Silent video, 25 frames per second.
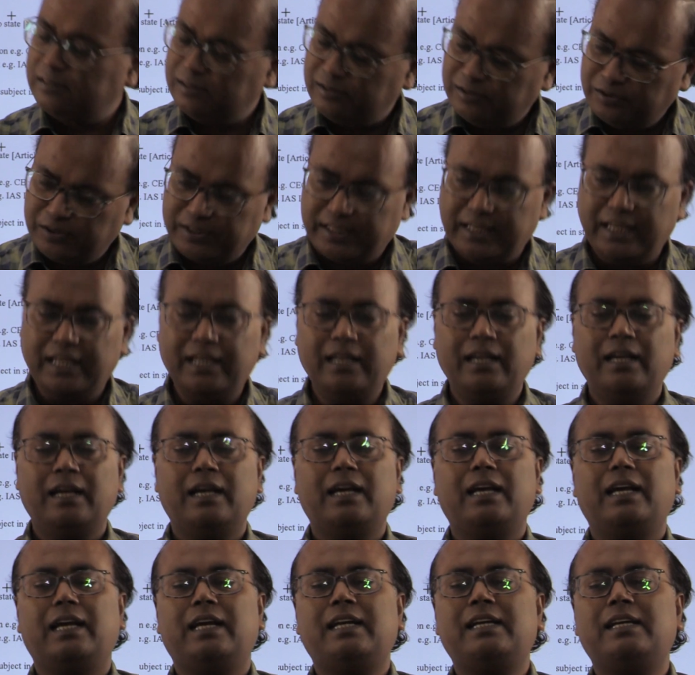Okay,
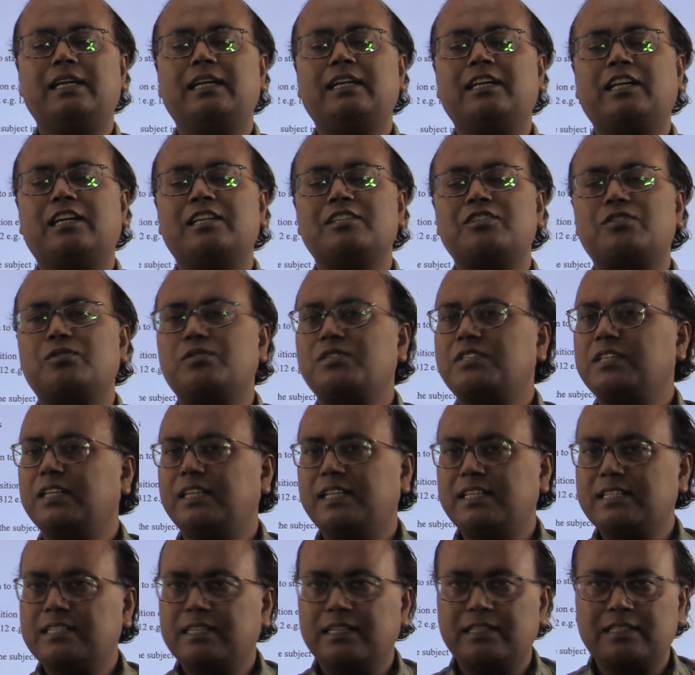Indian constitution
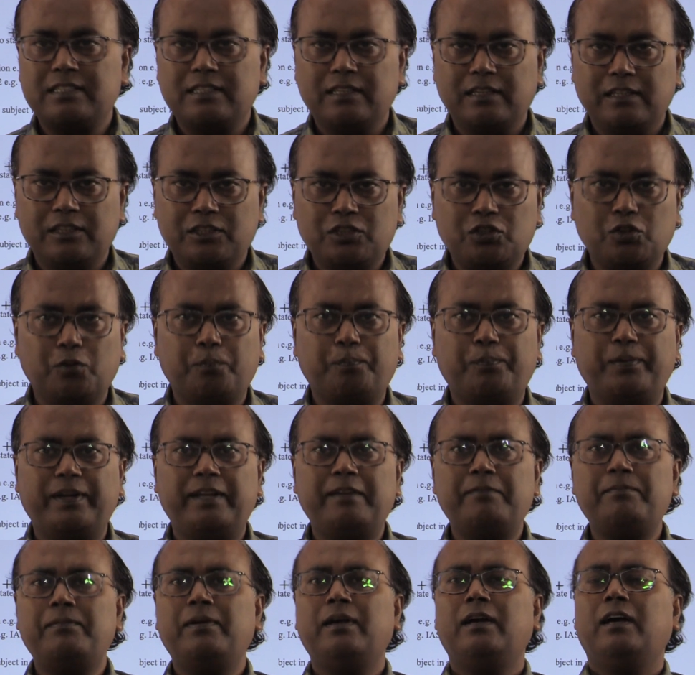is
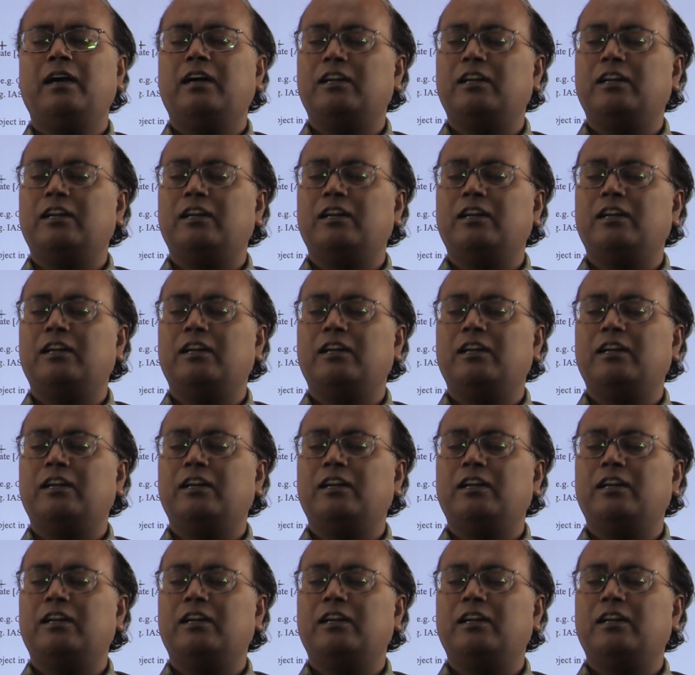supreme.